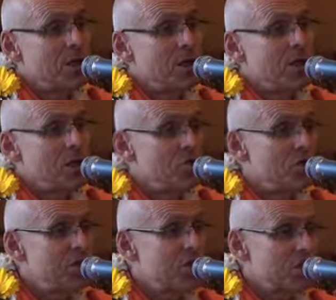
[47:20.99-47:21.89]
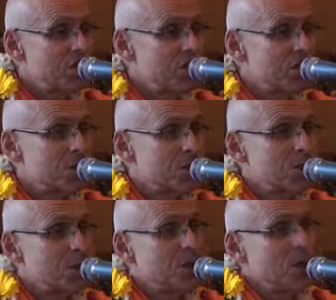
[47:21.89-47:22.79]
uh, increases
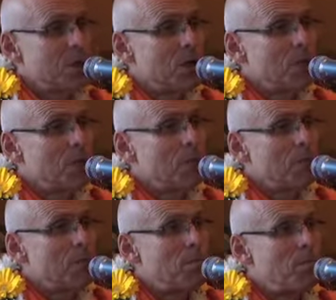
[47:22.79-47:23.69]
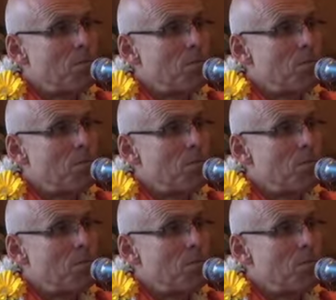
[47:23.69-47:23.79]
um,